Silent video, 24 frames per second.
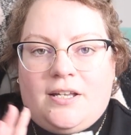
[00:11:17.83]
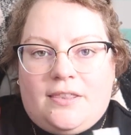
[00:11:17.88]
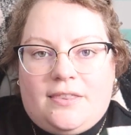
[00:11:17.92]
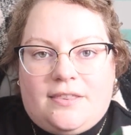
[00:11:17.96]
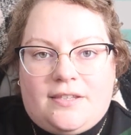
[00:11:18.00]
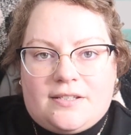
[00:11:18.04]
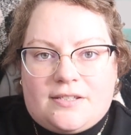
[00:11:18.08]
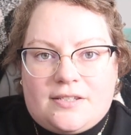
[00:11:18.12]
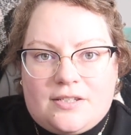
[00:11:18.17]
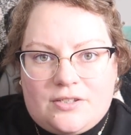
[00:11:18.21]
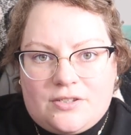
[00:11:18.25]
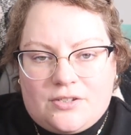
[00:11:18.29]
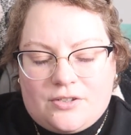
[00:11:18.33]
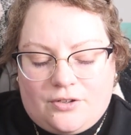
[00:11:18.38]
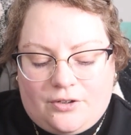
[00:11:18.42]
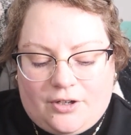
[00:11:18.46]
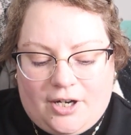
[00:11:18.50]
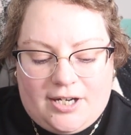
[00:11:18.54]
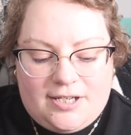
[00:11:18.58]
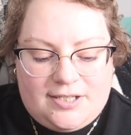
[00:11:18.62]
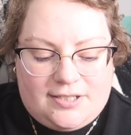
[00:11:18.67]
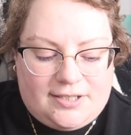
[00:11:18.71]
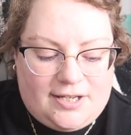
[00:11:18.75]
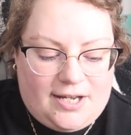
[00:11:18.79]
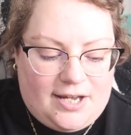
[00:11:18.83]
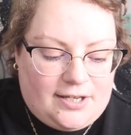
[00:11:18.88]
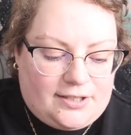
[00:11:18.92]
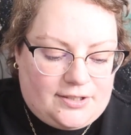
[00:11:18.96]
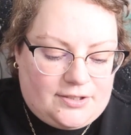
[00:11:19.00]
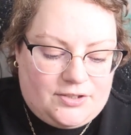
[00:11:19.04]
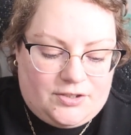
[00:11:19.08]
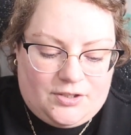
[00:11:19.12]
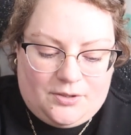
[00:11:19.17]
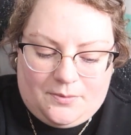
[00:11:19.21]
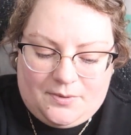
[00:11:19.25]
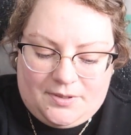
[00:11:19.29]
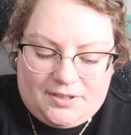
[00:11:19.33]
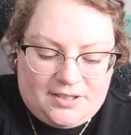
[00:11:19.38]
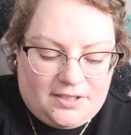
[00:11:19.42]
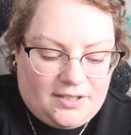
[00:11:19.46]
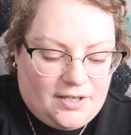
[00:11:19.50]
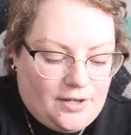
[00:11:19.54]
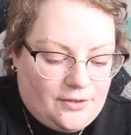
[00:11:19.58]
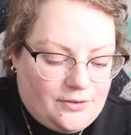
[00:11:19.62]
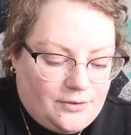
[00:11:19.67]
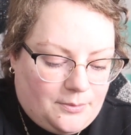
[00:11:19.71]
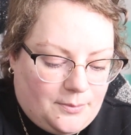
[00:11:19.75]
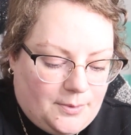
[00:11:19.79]
this is a great deck. So is
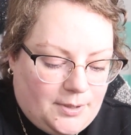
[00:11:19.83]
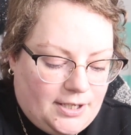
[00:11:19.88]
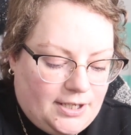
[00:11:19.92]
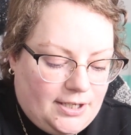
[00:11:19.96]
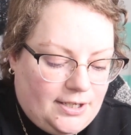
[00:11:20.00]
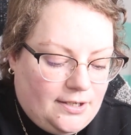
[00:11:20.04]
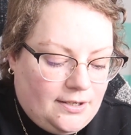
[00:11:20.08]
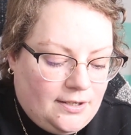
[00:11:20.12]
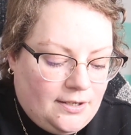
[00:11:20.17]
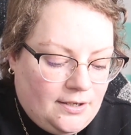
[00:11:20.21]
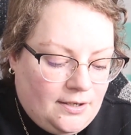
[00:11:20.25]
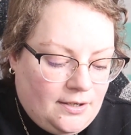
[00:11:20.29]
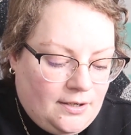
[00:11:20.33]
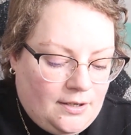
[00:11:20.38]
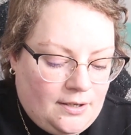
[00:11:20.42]
the other one.